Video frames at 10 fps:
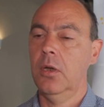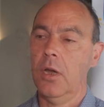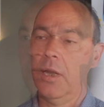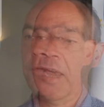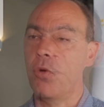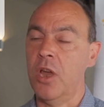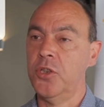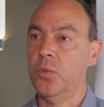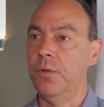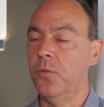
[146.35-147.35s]
And for
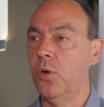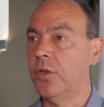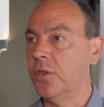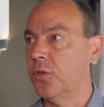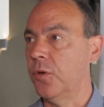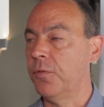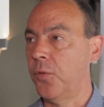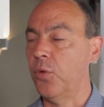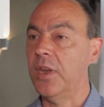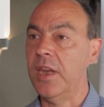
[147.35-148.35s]
us, we fall into sort of
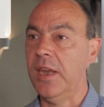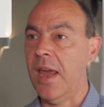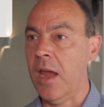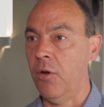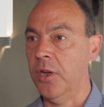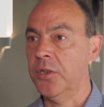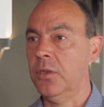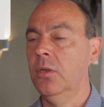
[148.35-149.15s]
3 key areas.